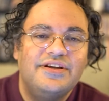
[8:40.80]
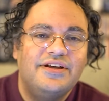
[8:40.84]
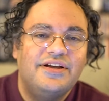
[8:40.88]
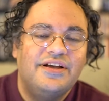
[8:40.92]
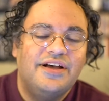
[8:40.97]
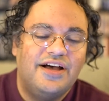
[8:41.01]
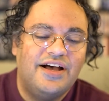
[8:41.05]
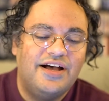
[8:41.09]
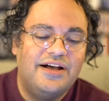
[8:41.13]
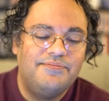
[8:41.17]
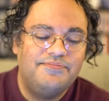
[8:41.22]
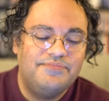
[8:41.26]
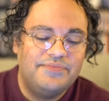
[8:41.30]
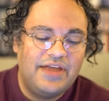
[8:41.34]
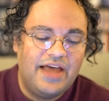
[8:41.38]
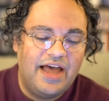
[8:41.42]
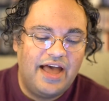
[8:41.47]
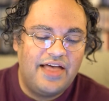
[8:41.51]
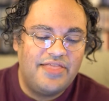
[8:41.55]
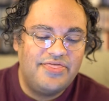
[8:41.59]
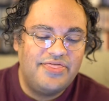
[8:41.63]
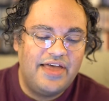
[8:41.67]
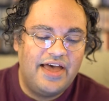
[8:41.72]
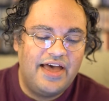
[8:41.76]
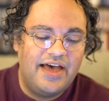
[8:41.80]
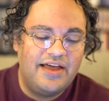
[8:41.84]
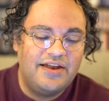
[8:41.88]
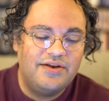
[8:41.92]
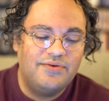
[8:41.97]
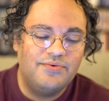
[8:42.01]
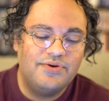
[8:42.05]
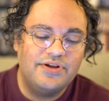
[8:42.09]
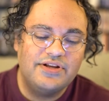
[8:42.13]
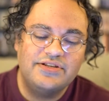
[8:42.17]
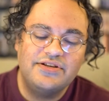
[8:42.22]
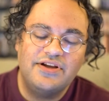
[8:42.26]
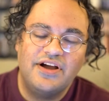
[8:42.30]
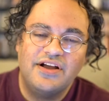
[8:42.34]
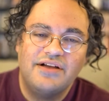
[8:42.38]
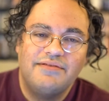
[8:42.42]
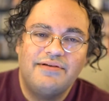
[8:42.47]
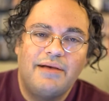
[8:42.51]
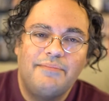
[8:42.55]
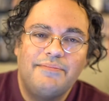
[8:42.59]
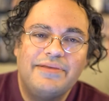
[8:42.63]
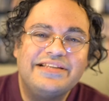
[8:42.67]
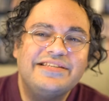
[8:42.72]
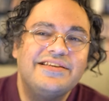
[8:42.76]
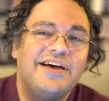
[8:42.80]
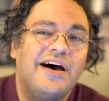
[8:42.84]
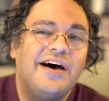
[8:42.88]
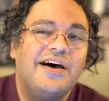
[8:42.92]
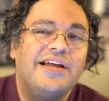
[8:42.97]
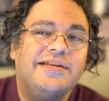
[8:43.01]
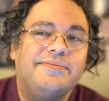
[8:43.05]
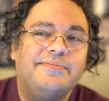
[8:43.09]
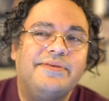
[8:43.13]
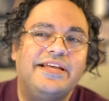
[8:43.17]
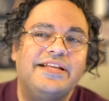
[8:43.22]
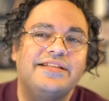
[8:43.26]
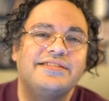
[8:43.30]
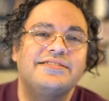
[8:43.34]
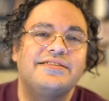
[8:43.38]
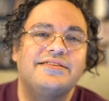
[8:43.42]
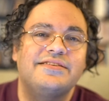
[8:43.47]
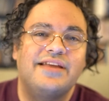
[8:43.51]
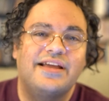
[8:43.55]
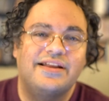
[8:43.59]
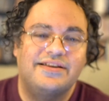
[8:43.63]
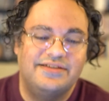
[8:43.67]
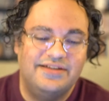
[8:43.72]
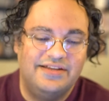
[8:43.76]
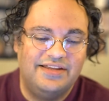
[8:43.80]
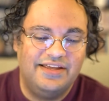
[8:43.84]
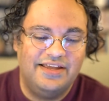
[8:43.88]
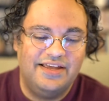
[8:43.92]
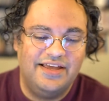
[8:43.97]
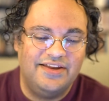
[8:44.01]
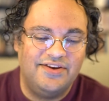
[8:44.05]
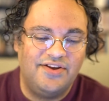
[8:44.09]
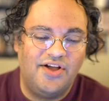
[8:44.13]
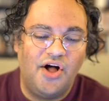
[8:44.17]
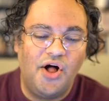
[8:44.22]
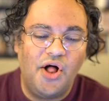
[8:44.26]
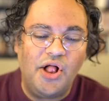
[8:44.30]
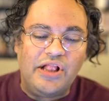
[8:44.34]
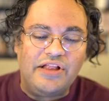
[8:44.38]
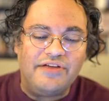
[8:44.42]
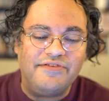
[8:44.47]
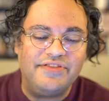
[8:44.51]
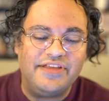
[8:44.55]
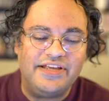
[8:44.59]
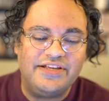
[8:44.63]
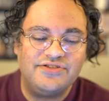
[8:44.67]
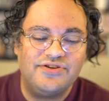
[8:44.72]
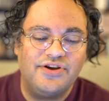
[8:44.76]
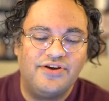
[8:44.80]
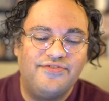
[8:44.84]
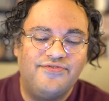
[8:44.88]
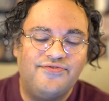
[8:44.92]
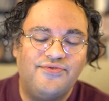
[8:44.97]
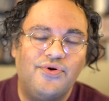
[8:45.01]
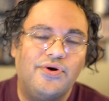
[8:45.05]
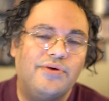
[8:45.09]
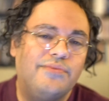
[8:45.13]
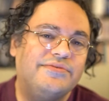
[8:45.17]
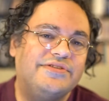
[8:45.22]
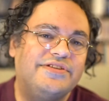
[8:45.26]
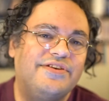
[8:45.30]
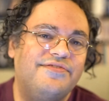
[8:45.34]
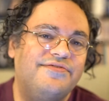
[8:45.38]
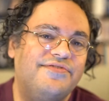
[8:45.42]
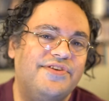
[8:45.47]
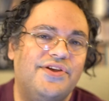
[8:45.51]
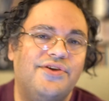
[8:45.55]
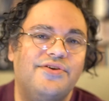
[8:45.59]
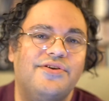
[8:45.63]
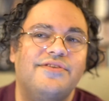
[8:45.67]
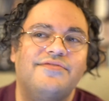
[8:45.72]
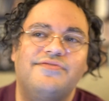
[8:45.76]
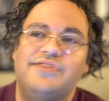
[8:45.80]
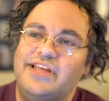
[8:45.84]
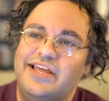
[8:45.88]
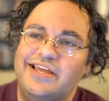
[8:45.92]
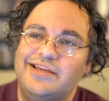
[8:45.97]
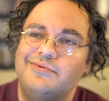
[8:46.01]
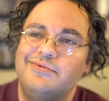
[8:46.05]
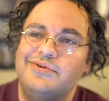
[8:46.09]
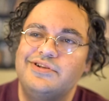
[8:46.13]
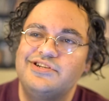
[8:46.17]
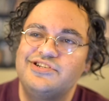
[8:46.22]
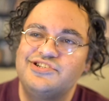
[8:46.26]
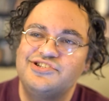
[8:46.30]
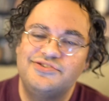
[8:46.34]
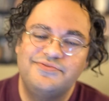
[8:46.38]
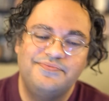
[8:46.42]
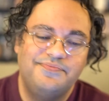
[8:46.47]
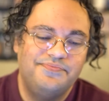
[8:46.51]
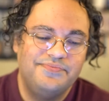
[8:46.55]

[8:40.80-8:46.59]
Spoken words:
and then we're going to talk about metonymy and synecdoche, and all of these are forms of figurative language.